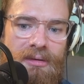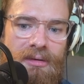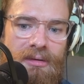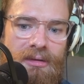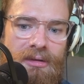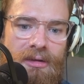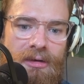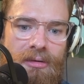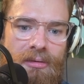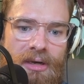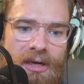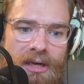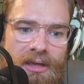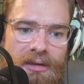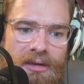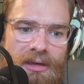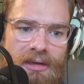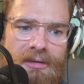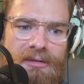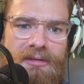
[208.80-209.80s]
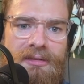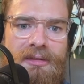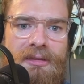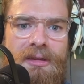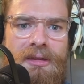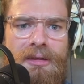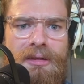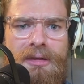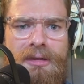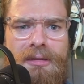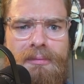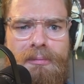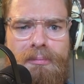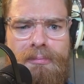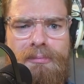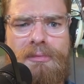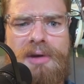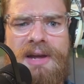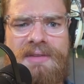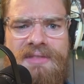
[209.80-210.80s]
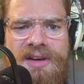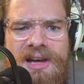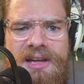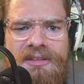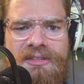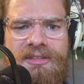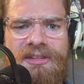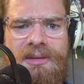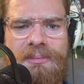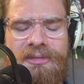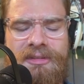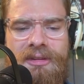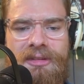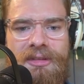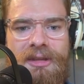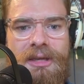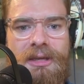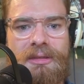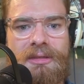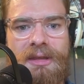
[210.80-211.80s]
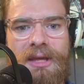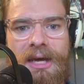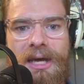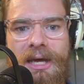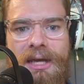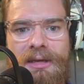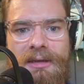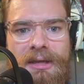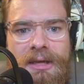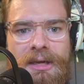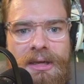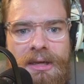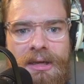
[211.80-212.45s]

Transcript: you know, I, I, Wyvon seems to think that